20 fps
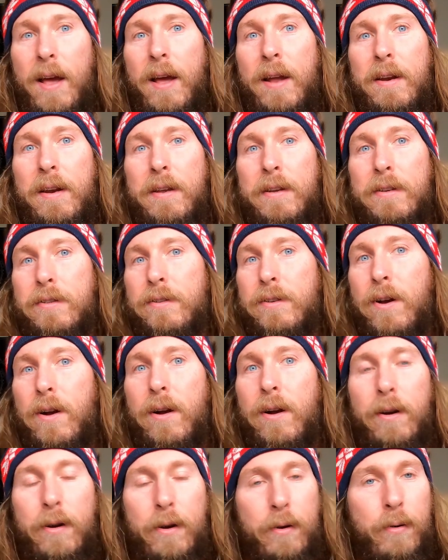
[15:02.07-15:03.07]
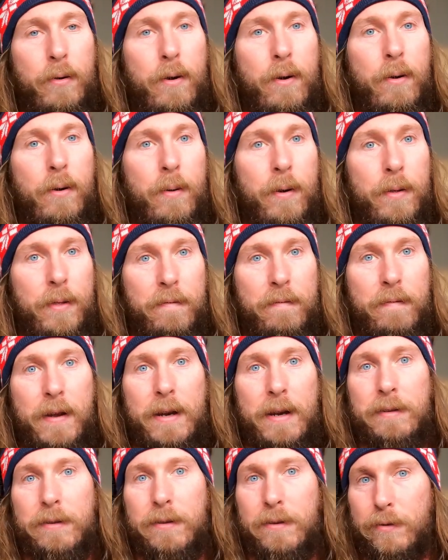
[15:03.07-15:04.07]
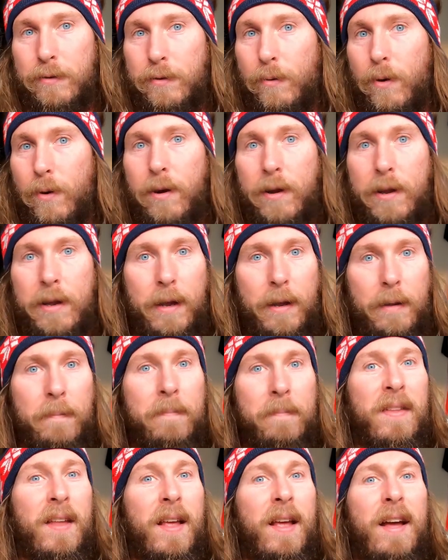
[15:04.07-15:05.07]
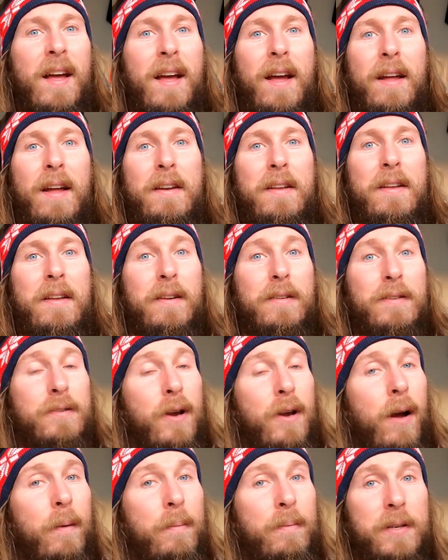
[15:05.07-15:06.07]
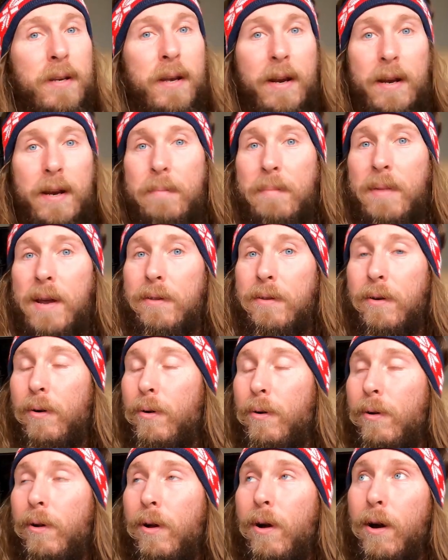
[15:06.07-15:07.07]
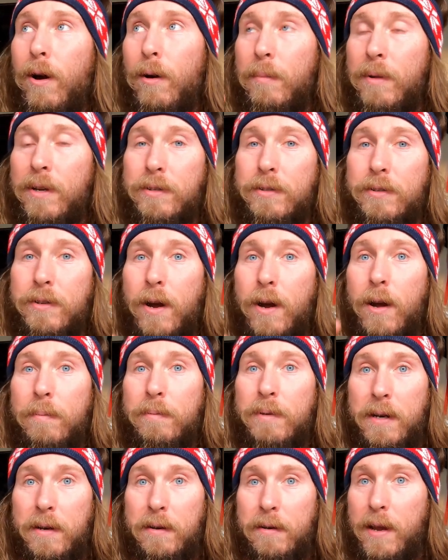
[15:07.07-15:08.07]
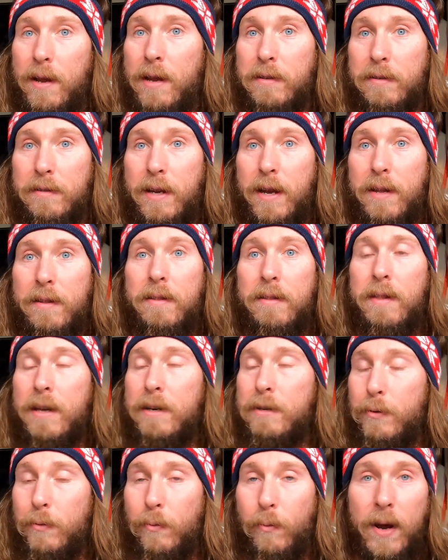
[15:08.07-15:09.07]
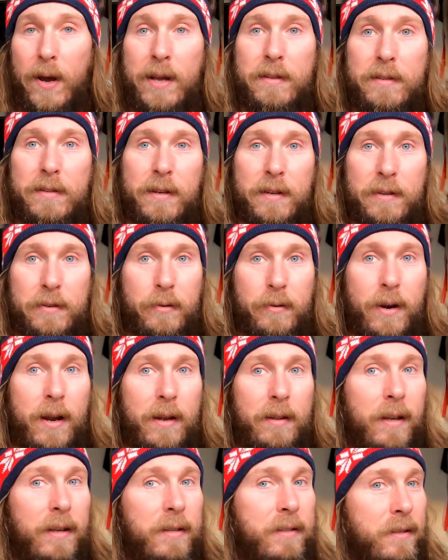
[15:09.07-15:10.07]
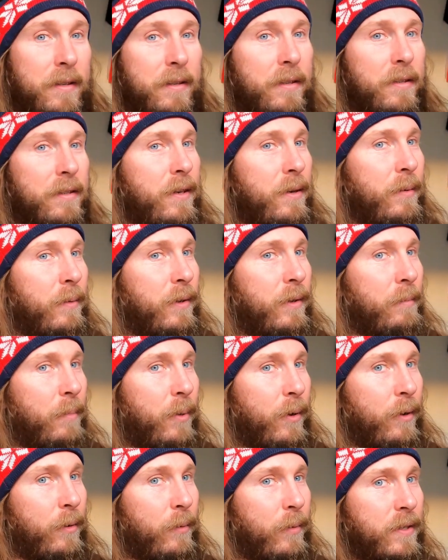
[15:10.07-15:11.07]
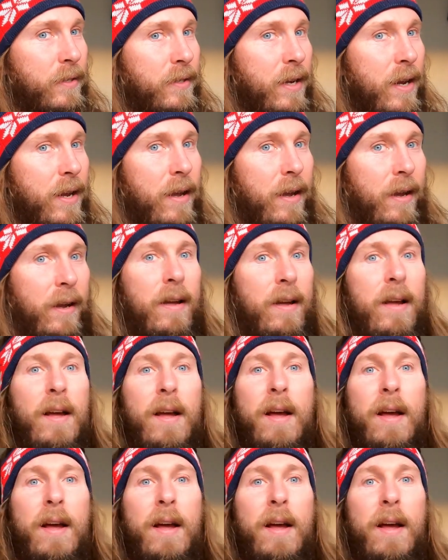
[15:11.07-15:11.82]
and he saw a crow on the fence squawking, and he stopped, and he made the whole army stopped and, and said that they should wait and try and listen to see what the bird was saying.